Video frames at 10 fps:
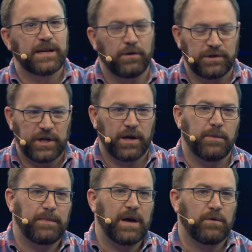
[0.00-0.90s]
technology are going to
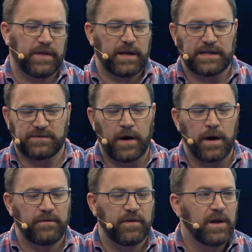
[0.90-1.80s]
be over the next
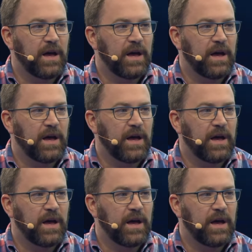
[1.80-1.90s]
five.